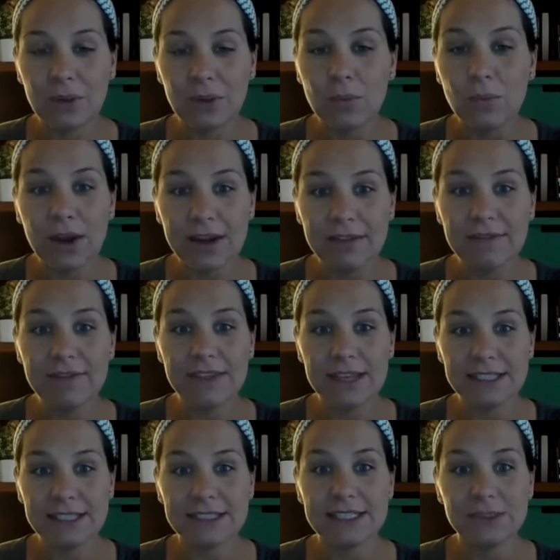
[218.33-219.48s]
What if
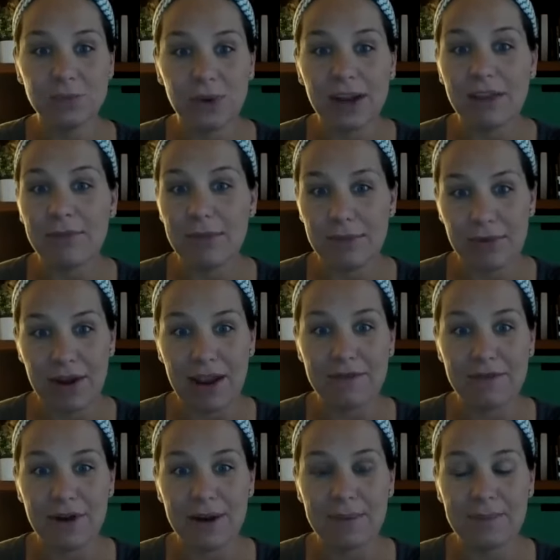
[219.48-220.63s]
this is what I've been praying
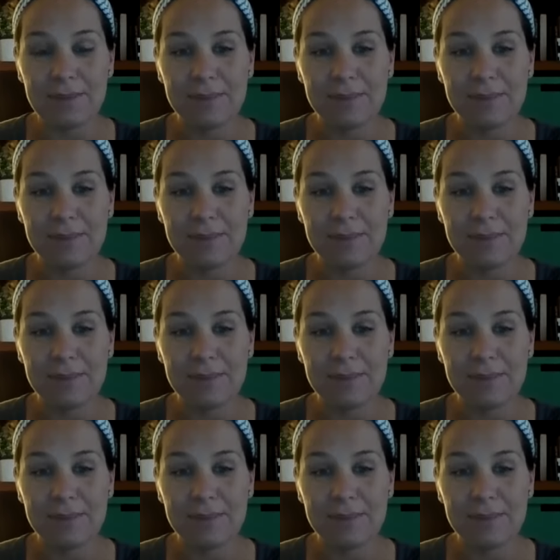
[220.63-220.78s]
for?